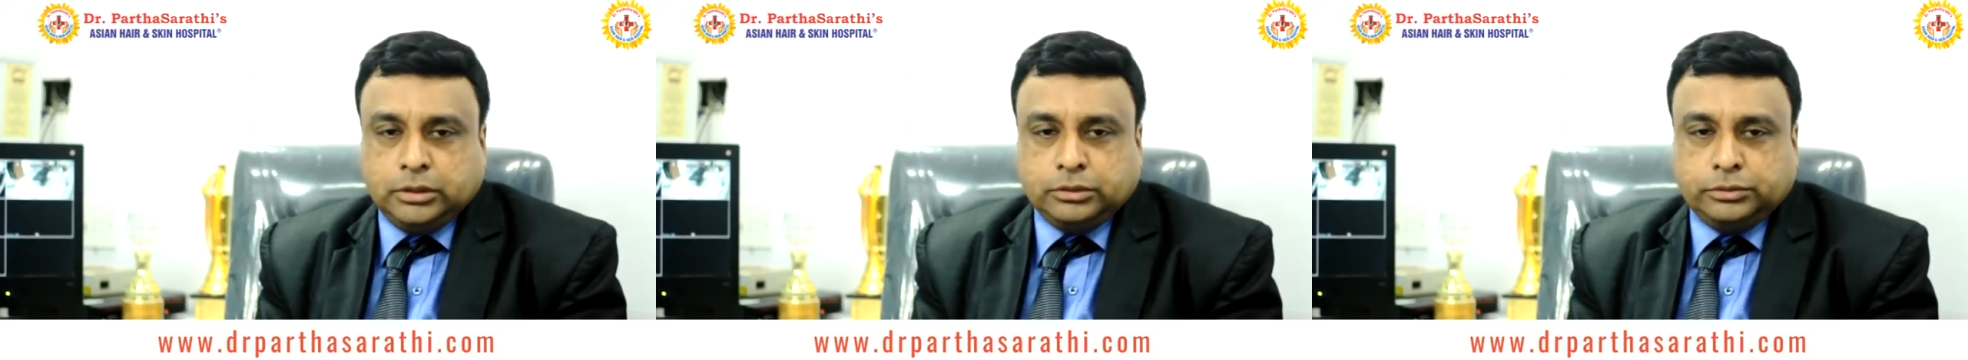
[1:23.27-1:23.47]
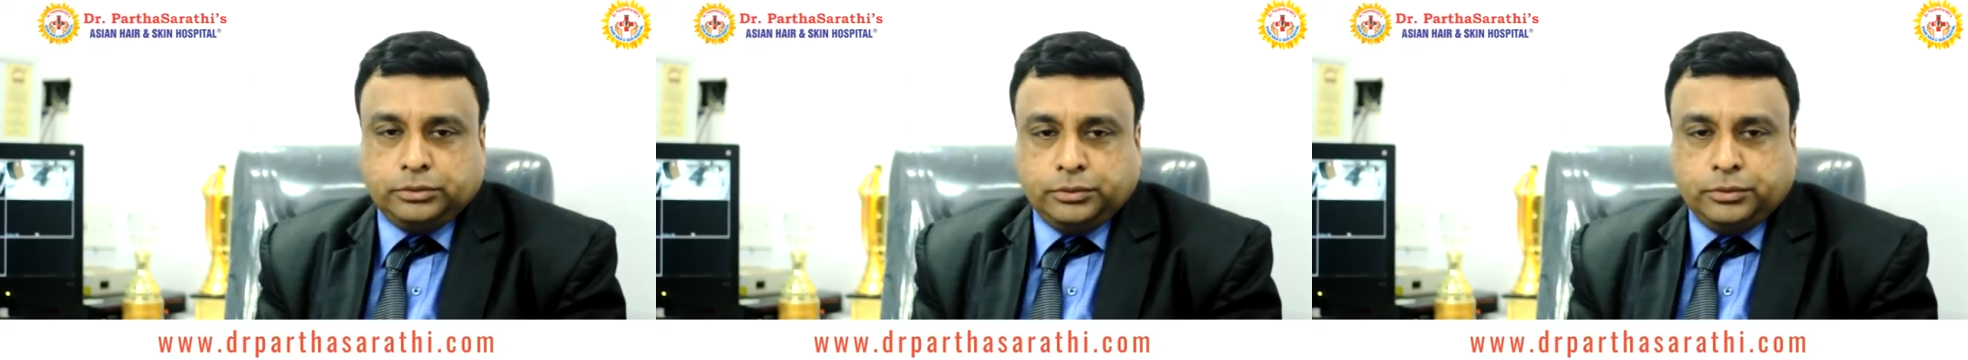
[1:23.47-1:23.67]

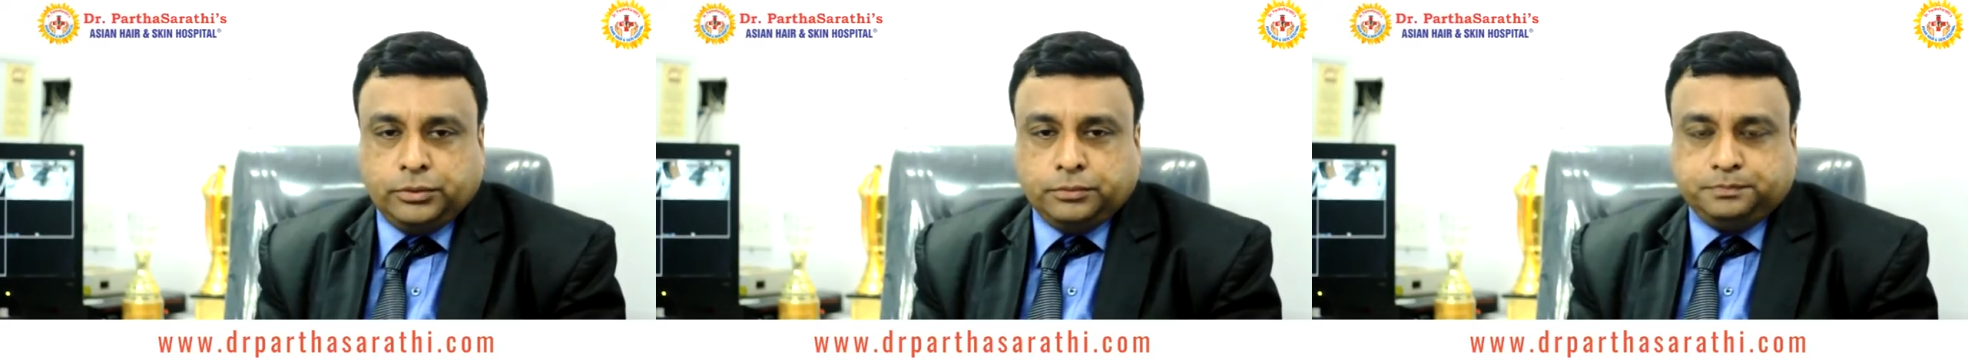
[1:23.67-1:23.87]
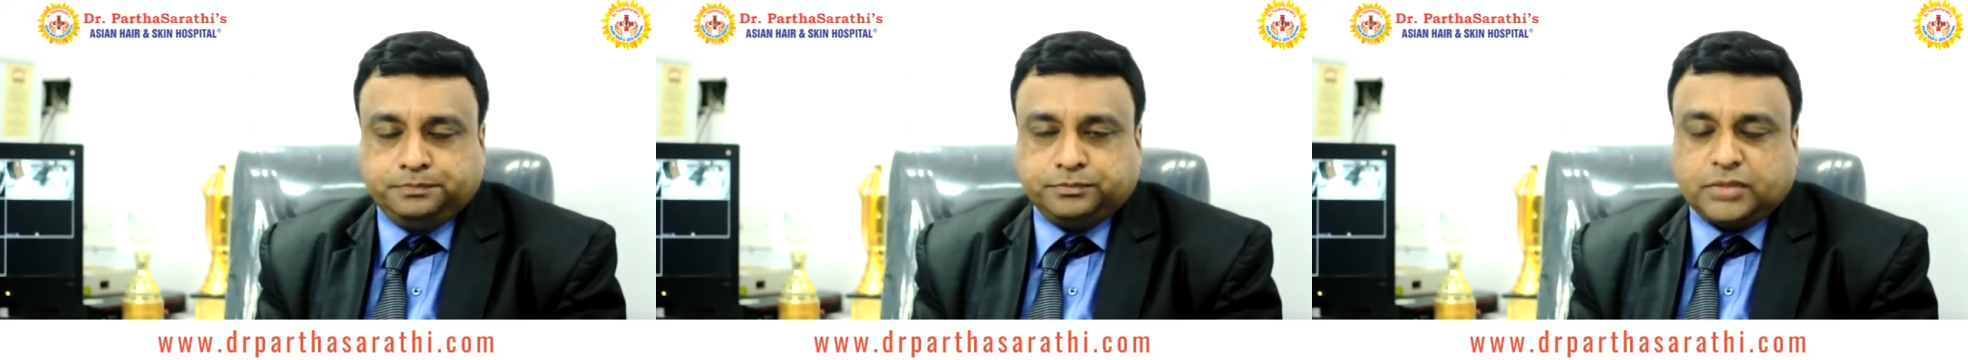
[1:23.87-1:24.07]

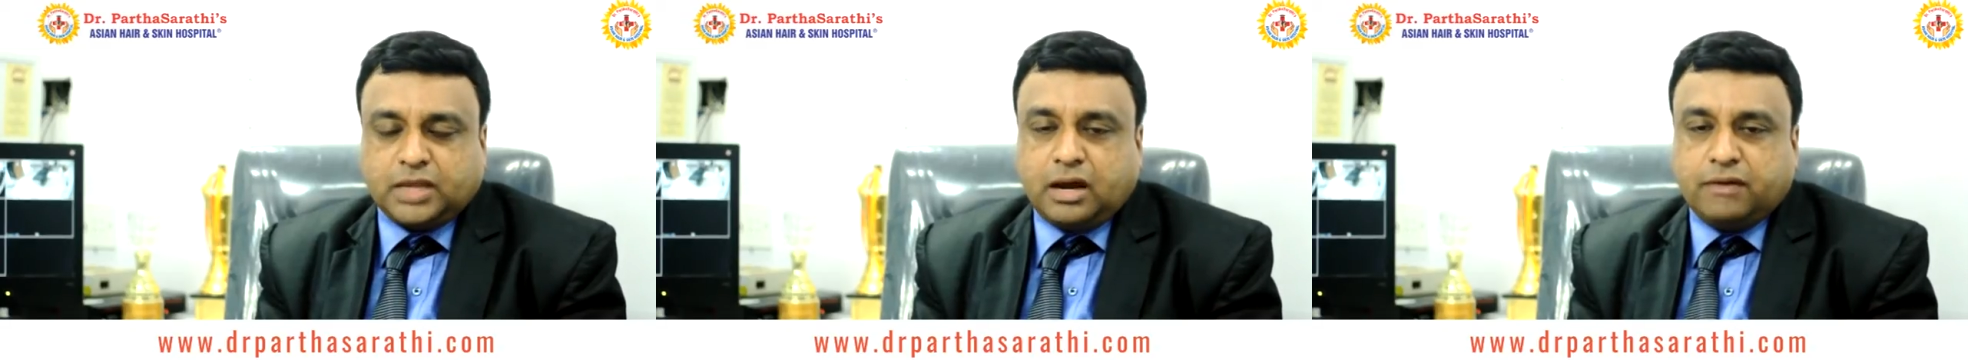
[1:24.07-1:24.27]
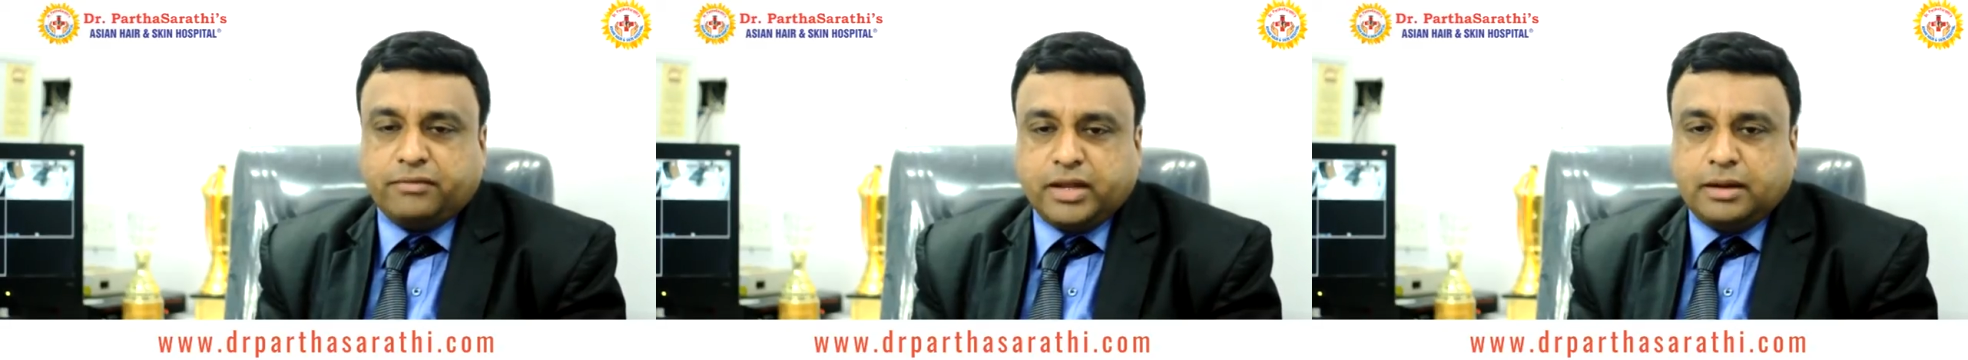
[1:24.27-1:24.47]
So,
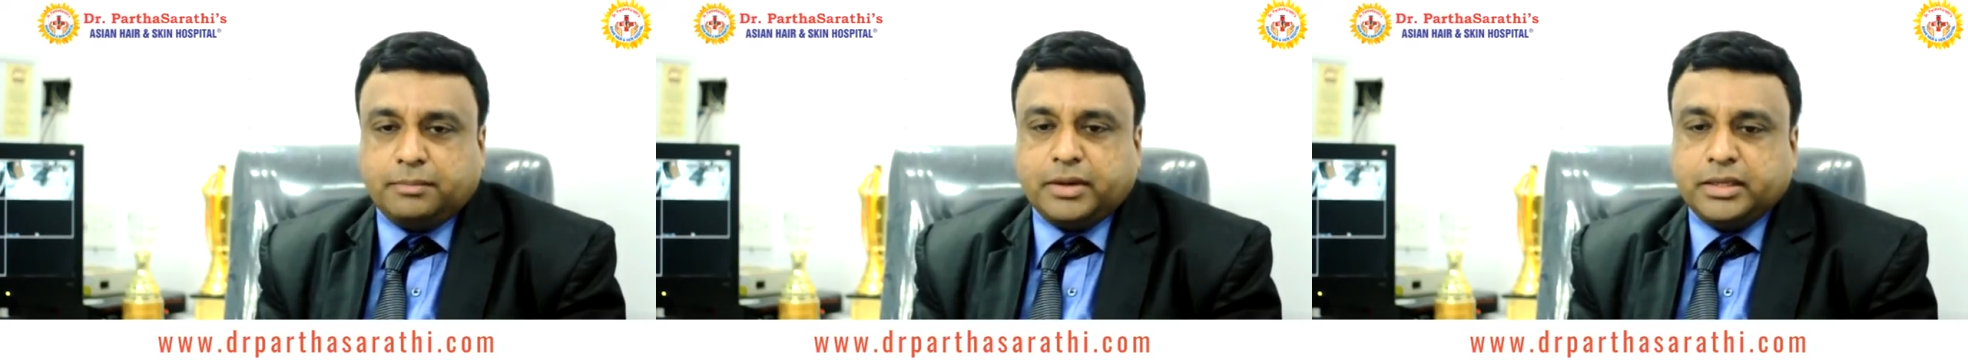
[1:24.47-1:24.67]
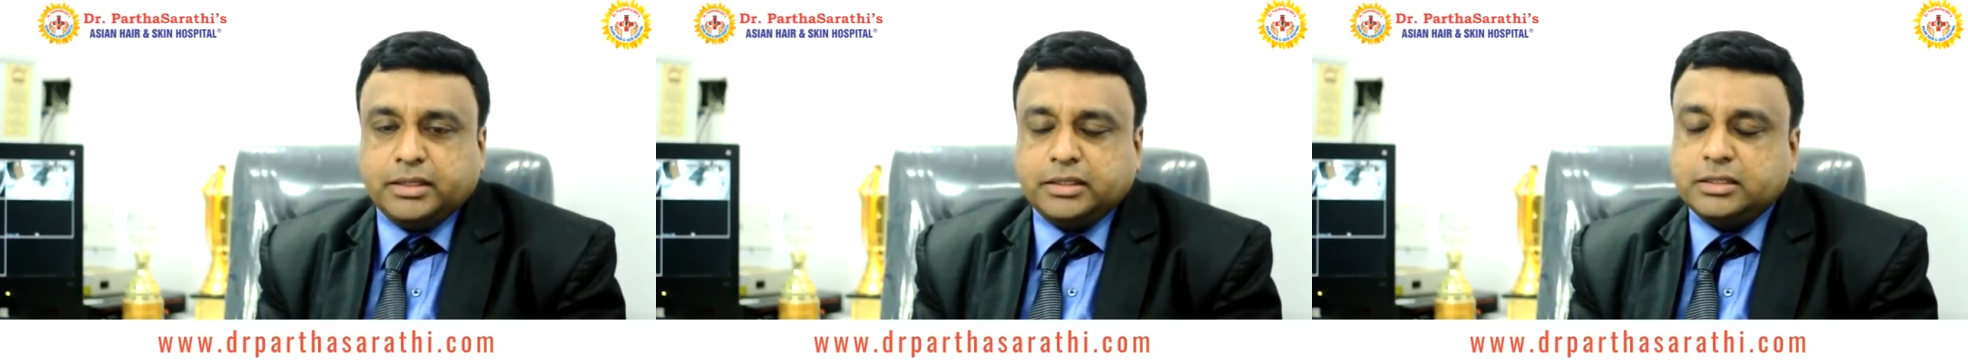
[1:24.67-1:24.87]
after
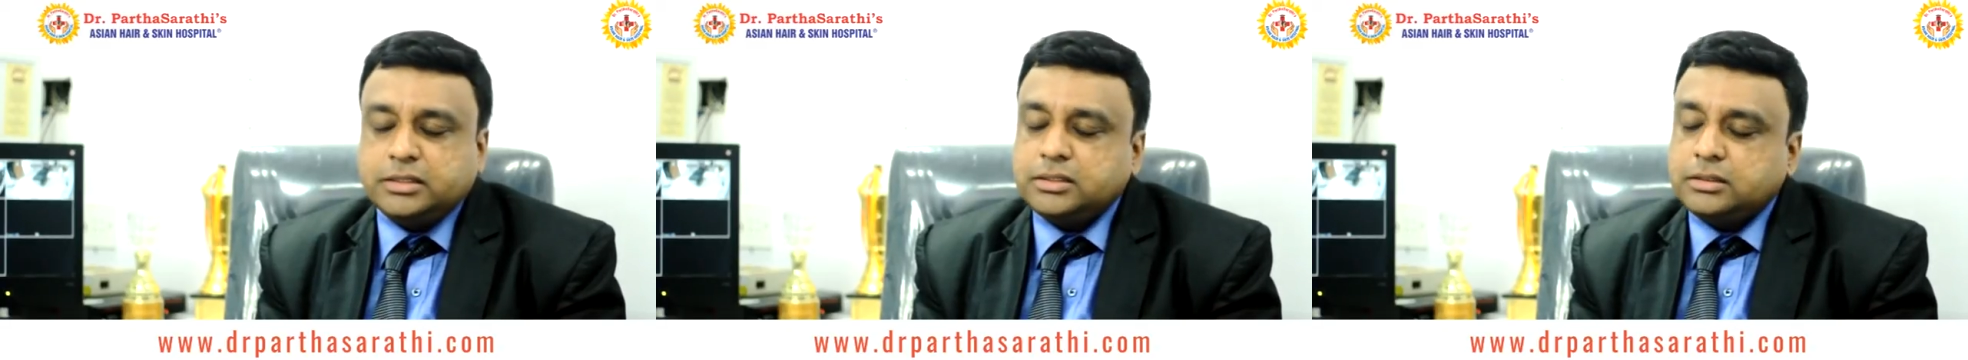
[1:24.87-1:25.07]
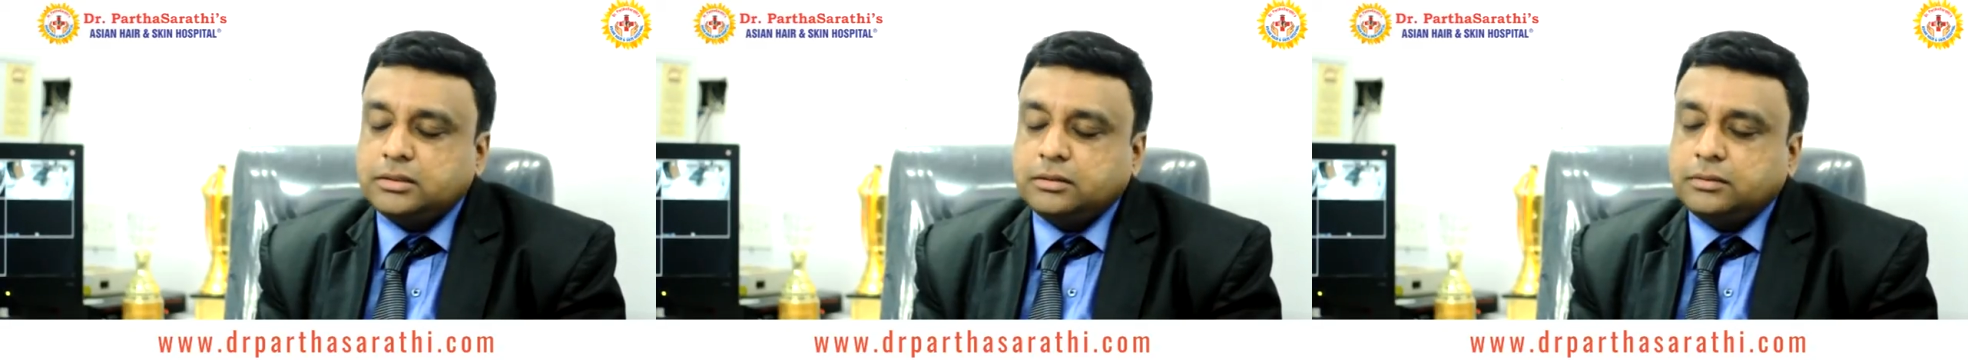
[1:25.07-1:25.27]
applying
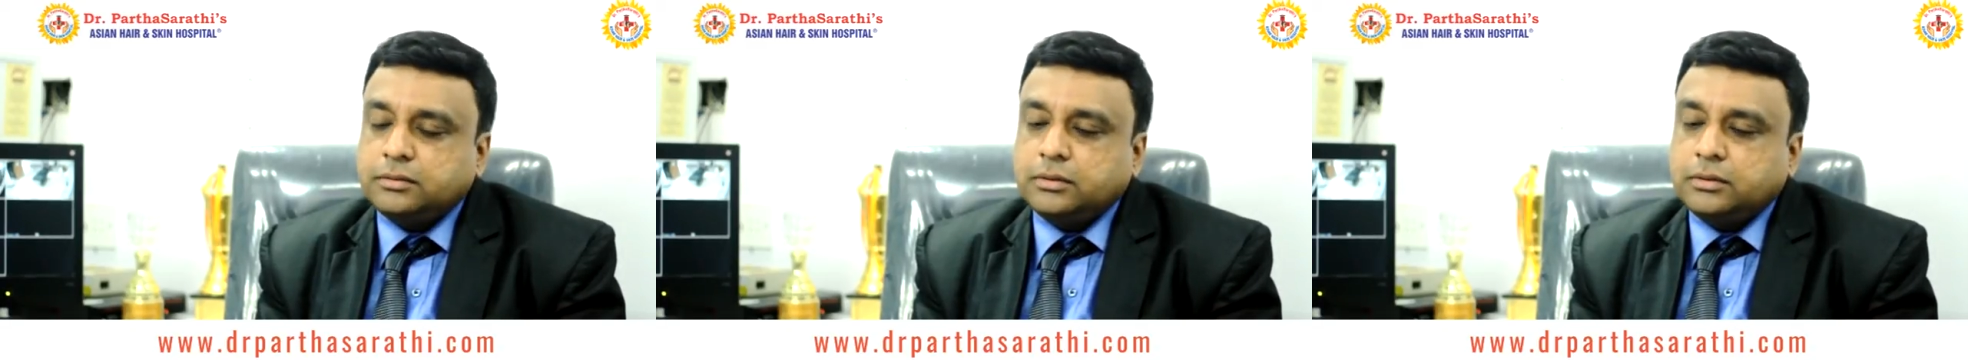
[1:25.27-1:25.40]
this,